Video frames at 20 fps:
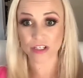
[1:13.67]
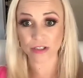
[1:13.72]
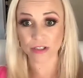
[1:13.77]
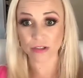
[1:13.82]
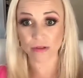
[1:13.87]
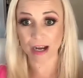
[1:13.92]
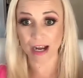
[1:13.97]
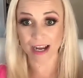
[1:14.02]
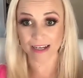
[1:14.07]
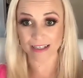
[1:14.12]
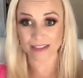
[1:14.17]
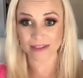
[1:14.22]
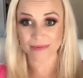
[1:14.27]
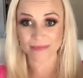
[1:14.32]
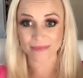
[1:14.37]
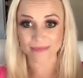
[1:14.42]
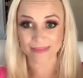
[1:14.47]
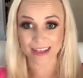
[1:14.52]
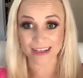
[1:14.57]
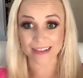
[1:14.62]
you guys,
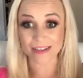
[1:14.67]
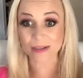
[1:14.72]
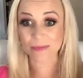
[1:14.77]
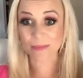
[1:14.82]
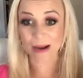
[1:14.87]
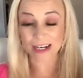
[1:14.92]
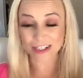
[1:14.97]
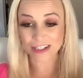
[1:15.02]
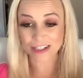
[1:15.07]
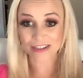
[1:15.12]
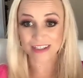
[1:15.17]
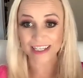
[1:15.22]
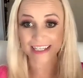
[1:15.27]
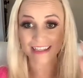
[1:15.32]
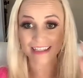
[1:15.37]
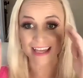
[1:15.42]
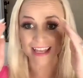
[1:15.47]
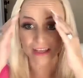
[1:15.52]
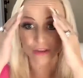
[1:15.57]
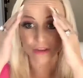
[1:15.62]
especially
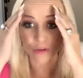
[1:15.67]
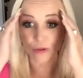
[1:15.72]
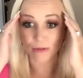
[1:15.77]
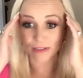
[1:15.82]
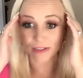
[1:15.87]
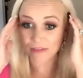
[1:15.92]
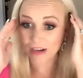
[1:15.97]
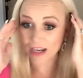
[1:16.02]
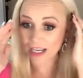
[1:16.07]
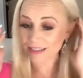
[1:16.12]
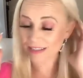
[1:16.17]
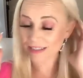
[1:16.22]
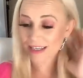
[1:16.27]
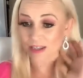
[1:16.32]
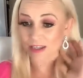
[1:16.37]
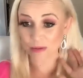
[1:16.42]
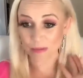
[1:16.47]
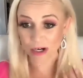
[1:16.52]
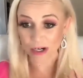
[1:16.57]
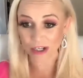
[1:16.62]
like those of us
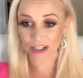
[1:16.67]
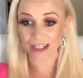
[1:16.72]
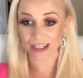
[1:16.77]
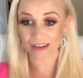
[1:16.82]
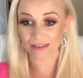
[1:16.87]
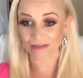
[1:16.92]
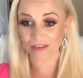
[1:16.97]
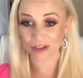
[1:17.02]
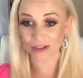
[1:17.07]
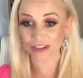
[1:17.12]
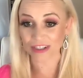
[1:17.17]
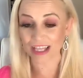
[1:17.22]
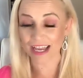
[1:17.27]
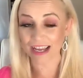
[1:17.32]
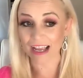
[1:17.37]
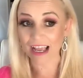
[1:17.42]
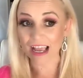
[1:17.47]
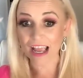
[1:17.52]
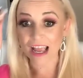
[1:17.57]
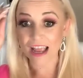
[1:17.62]
in the marketing field,
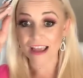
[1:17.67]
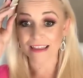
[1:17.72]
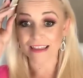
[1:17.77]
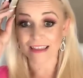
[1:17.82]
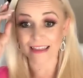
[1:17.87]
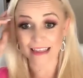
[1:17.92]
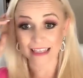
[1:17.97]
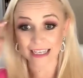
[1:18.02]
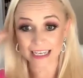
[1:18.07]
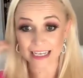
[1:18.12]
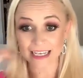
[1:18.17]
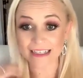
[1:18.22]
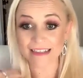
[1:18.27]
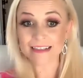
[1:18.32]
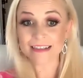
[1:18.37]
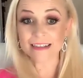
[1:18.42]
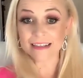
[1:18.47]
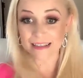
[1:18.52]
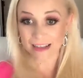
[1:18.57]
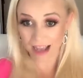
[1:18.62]
like these
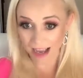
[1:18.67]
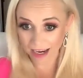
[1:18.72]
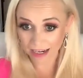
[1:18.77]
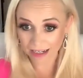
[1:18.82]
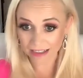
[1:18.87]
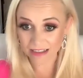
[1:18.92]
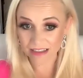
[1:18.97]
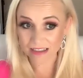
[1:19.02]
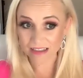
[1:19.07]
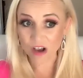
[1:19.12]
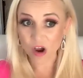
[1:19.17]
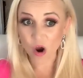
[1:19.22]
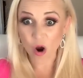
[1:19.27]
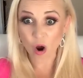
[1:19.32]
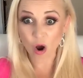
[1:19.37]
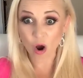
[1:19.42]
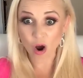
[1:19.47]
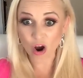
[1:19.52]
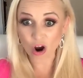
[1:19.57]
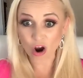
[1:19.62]
designs
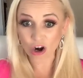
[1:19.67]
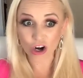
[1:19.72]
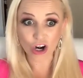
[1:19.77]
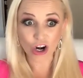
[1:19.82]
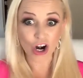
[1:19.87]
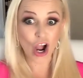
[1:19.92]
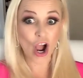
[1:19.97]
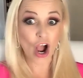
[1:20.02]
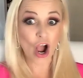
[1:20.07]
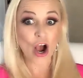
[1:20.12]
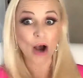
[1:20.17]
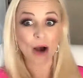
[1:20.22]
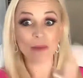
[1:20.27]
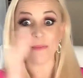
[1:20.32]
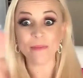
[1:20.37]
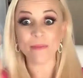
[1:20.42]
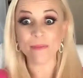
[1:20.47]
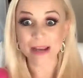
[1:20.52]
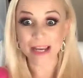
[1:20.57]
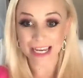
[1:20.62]
are
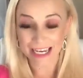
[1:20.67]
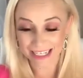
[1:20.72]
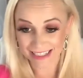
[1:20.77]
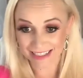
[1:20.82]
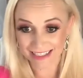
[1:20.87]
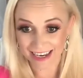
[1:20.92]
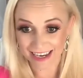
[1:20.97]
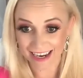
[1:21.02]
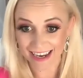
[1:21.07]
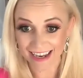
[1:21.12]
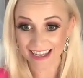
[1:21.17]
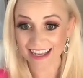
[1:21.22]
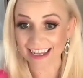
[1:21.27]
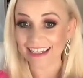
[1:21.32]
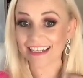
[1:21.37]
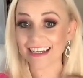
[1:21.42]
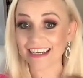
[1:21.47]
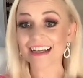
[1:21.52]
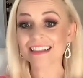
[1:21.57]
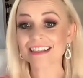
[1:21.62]
amazing.
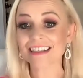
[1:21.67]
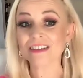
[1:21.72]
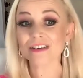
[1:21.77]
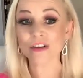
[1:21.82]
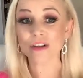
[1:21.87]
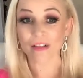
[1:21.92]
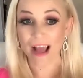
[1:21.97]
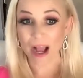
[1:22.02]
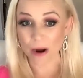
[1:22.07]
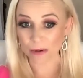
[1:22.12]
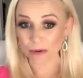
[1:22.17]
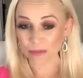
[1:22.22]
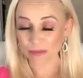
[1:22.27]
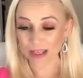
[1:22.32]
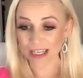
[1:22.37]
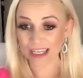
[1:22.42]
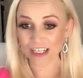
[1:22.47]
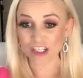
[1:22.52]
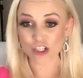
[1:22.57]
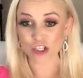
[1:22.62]
It has allowed
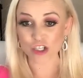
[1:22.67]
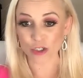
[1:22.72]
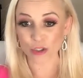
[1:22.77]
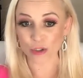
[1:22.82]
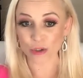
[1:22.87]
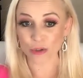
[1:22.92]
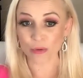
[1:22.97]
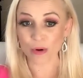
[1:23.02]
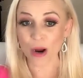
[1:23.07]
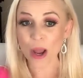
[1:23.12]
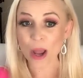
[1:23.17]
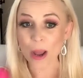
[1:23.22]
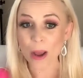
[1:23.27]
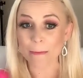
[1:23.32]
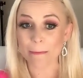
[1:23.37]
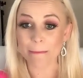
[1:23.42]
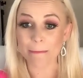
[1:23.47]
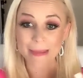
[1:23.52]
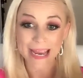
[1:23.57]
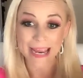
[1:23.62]
me to
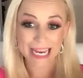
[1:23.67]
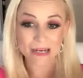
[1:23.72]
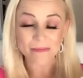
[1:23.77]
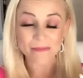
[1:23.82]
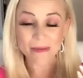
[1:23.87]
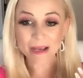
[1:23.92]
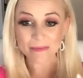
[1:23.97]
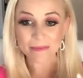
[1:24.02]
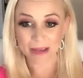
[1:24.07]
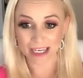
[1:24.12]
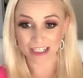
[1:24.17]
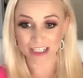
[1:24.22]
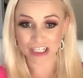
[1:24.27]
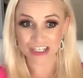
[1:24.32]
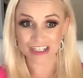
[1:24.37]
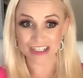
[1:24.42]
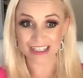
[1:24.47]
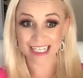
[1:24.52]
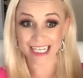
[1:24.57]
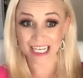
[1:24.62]
make my
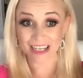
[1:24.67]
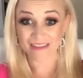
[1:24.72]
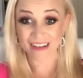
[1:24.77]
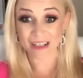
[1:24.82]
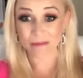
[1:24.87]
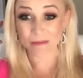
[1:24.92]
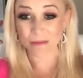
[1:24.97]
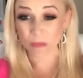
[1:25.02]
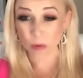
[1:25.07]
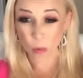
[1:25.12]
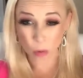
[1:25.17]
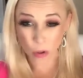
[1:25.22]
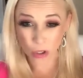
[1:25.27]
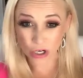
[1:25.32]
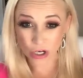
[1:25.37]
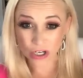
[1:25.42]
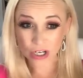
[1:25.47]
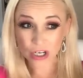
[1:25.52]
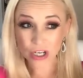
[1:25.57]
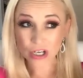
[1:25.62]
pages even
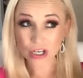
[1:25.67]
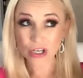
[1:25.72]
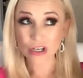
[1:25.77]
more